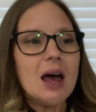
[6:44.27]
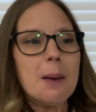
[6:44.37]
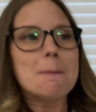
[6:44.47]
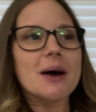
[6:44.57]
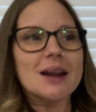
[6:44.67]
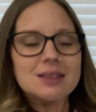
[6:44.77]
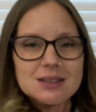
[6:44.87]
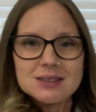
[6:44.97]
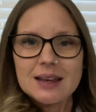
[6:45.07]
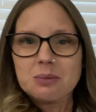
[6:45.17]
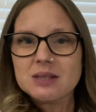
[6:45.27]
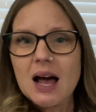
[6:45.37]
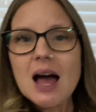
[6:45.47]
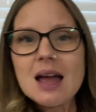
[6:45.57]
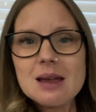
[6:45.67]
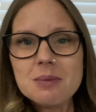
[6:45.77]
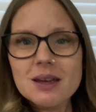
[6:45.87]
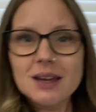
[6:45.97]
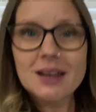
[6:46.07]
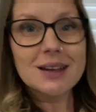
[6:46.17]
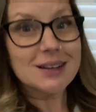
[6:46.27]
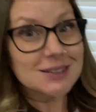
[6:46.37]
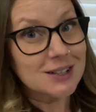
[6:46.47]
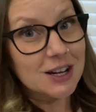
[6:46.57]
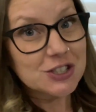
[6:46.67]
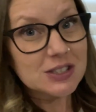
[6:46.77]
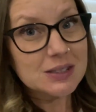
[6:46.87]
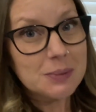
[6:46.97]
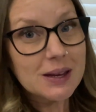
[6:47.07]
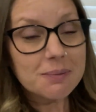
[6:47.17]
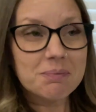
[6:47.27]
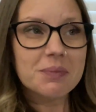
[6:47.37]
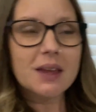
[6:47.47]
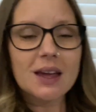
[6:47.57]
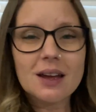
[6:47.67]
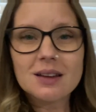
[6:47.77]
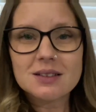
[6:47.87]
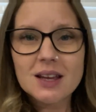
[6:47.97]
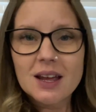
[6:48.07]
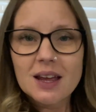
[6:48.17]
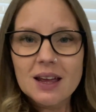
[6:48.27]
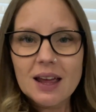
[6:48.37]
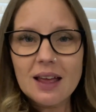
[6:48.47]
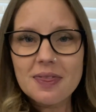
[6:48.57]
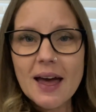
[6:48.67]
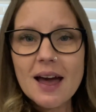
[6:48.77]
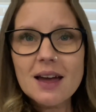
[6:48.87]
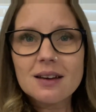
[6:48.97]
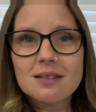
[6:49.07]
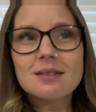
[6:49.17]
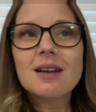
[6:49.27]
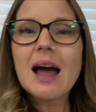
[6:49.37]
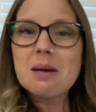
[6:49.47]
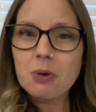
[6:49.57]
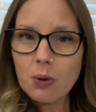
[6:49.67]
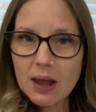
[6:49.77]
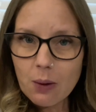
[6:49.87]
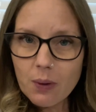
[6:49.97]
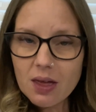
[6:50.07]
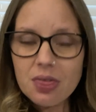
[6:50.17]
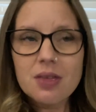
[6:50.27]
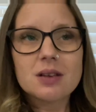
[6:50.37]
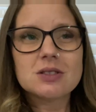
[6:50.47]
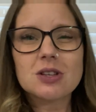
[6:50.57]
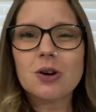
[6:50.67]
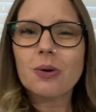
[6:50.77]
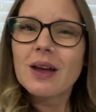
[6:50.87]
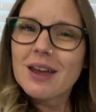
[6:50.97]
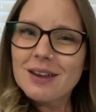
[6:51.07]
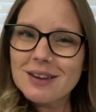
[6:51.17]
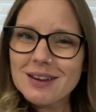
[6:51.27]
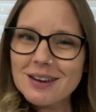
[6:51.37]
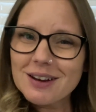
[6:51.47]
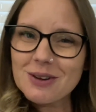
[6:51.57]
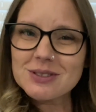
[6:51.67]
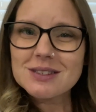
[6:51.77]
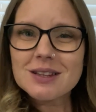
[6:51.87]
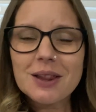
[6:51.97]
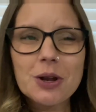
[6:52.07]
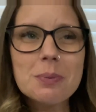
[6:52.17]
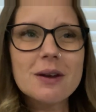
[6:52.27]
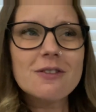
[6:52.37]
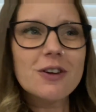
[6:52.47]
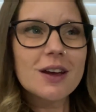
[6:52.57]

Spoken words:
but at the same time, it's not just me, and that I'm okay with. So, you know, it's a little bit of